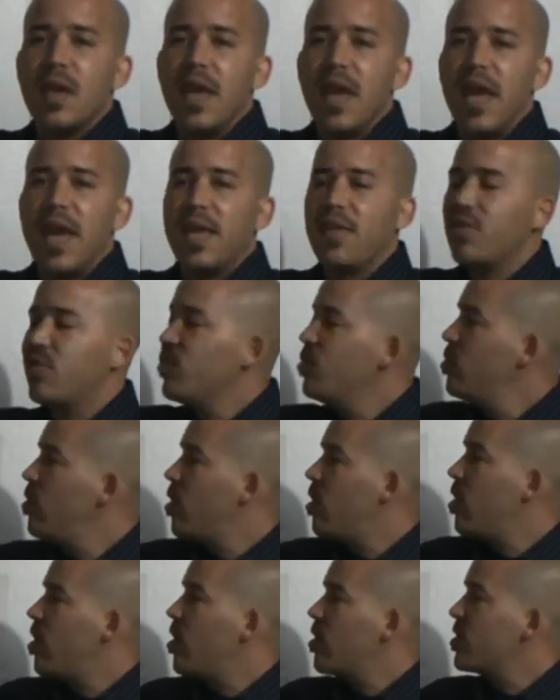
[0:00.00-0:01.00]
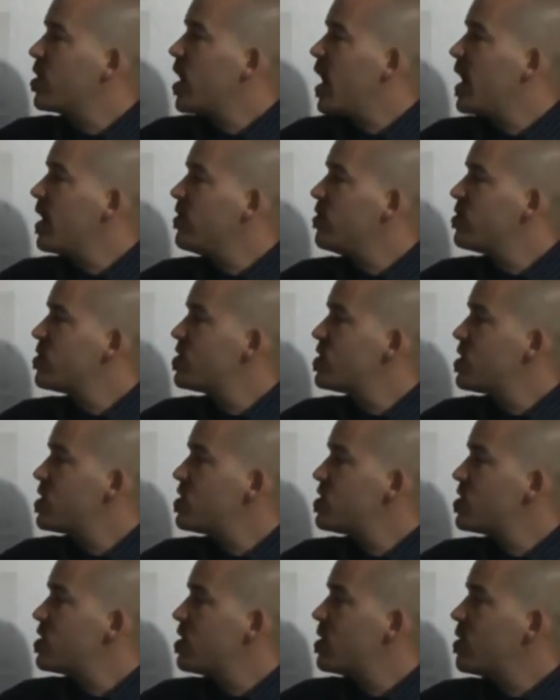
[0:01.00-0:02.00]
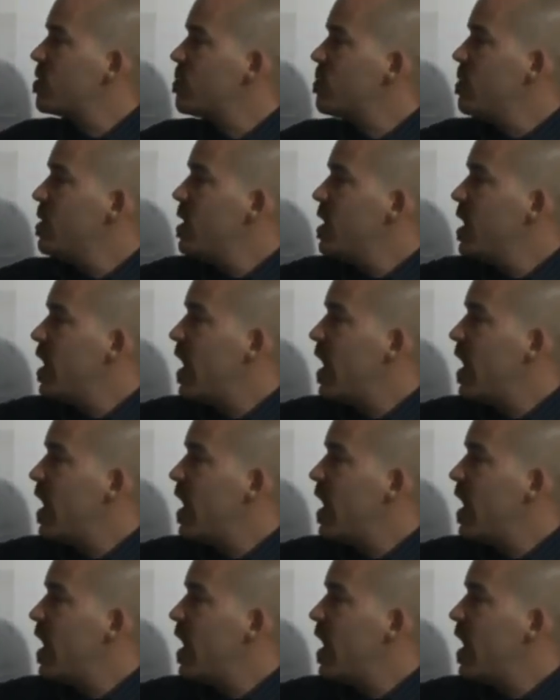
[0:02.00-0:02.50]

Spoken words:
And through our archival system